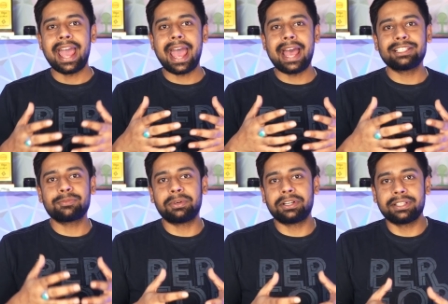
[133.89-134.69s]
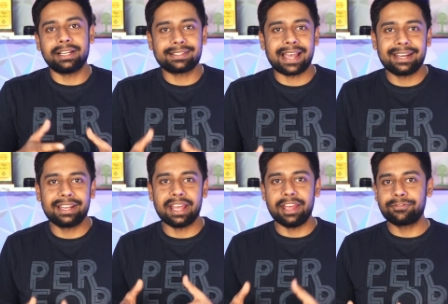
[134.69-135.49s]
as per the
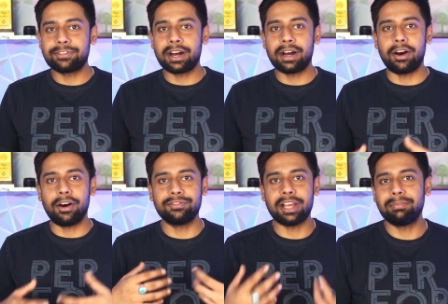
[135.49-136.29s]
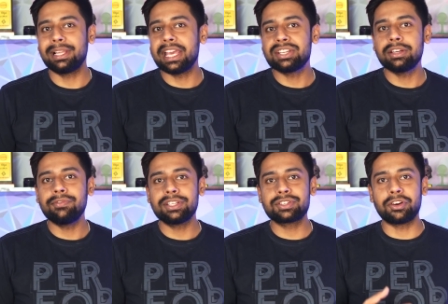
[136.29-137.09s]
decided infra of the
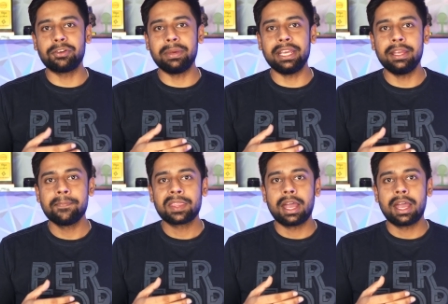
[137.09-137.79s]
application, which could be,